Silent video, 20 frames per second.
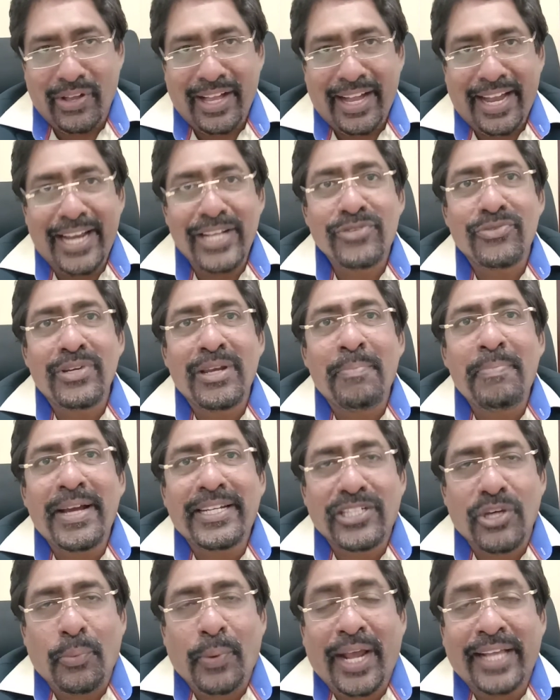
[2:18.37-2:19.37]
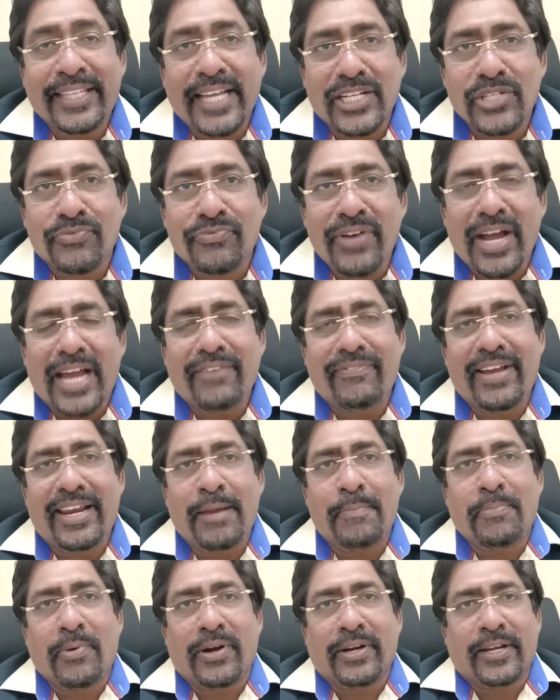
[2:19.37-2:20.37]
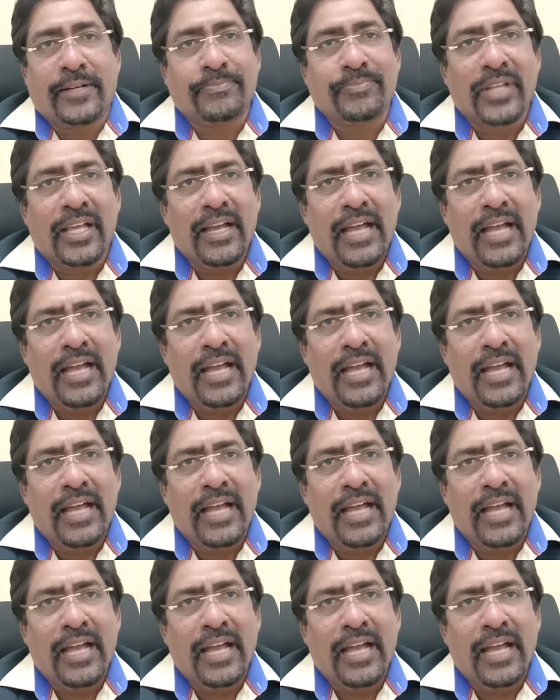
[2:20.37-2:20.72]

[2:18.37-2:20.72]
It's in a better way. That's very, very important.